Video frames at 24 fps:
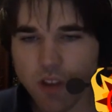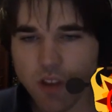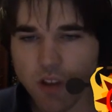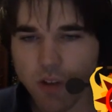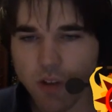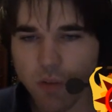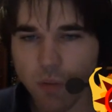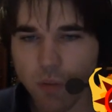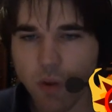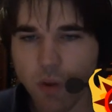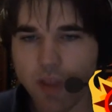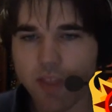
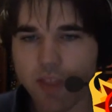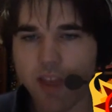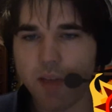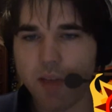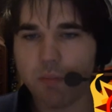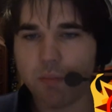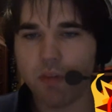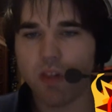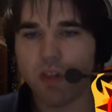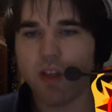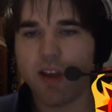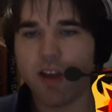when they
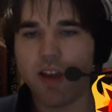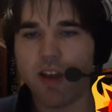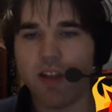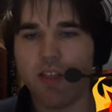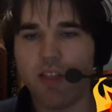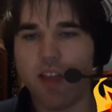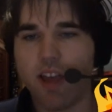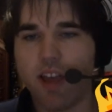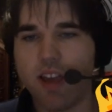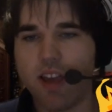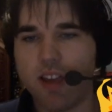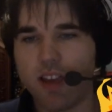play
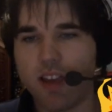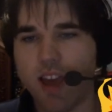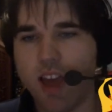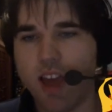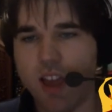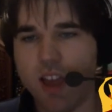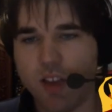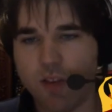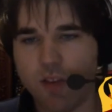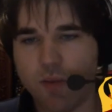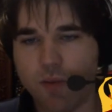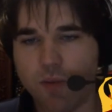like
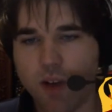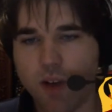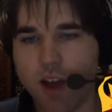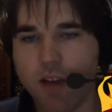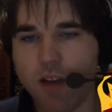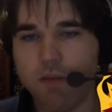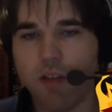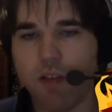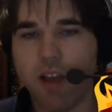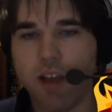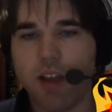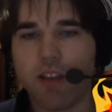
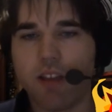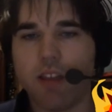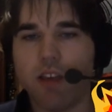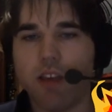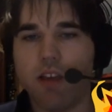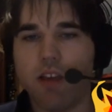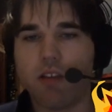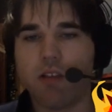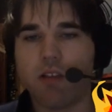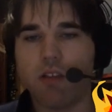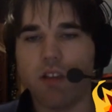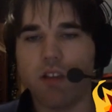h5 like
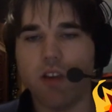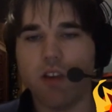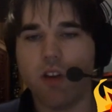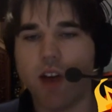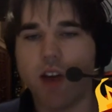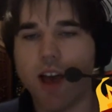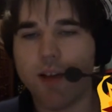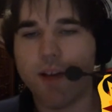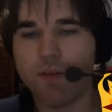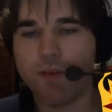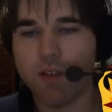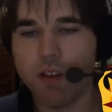this, you
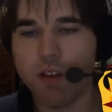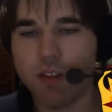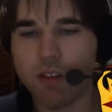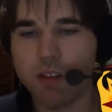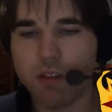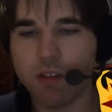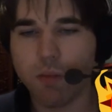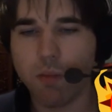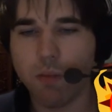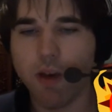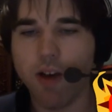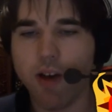have to
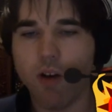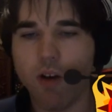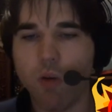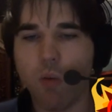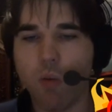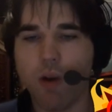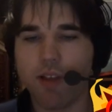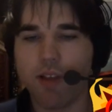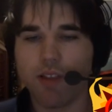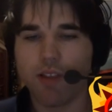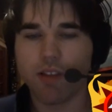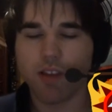smell
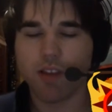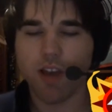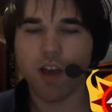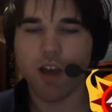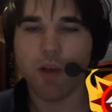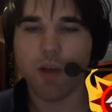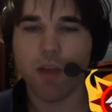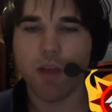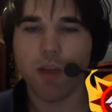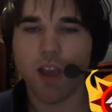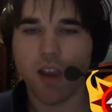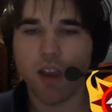what's
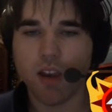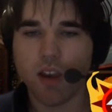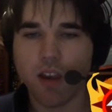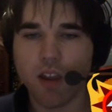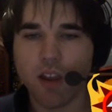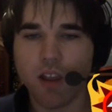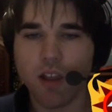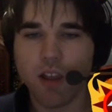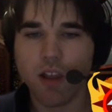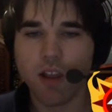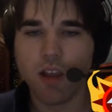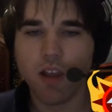coming.
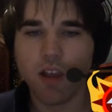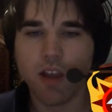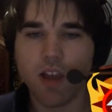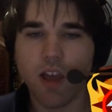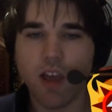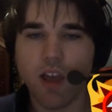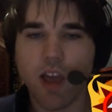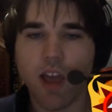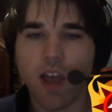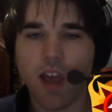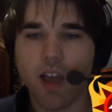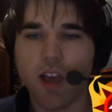
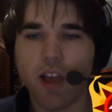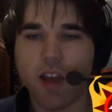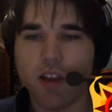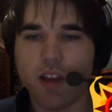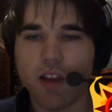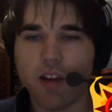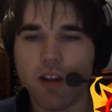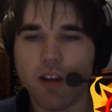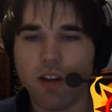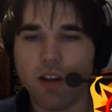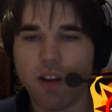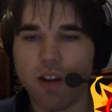
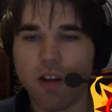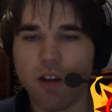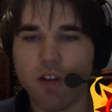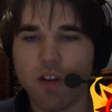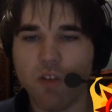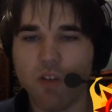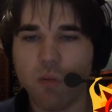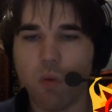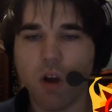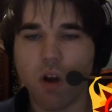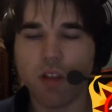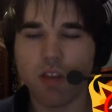And
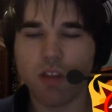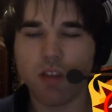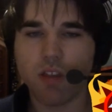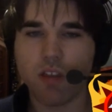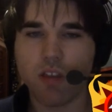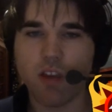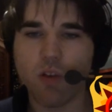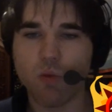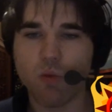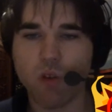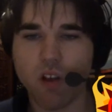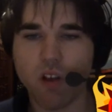once
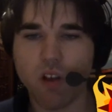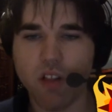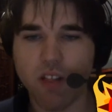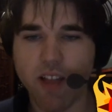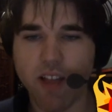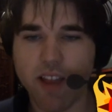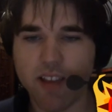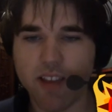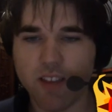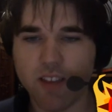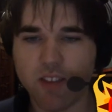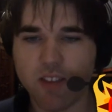you
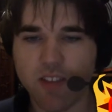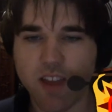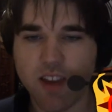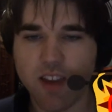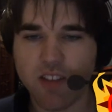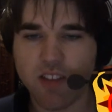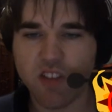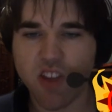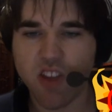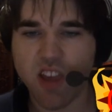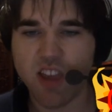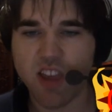realize
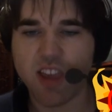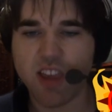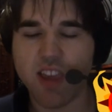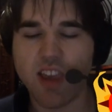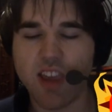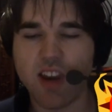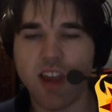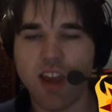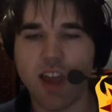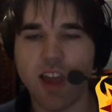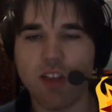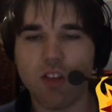that
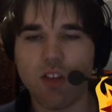taking